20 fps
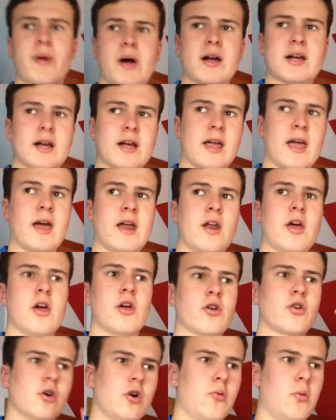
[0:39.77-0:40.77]
back again,
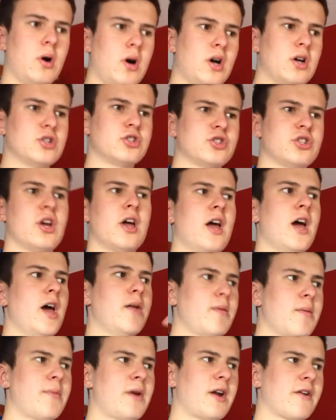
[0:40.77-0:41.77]
got washed,
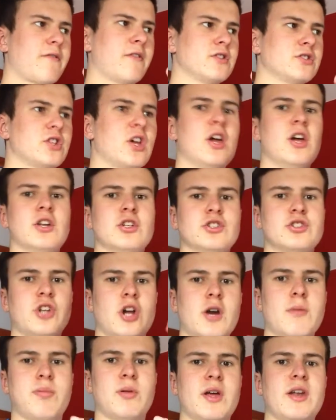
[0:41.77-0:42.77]
had my breakfast,
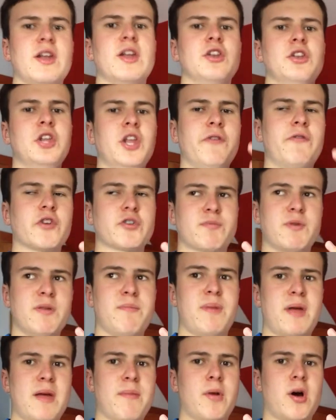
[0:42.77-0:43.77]
started playing Need for
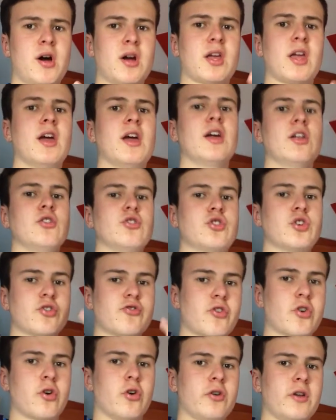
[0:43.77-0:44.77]
Speed Payback,
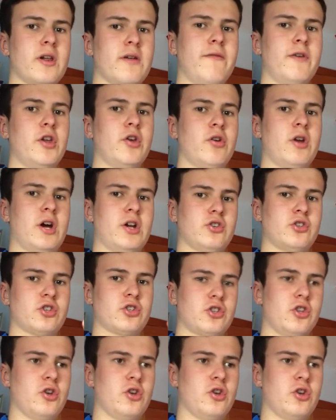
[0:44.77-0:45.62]
just recorded a video on that just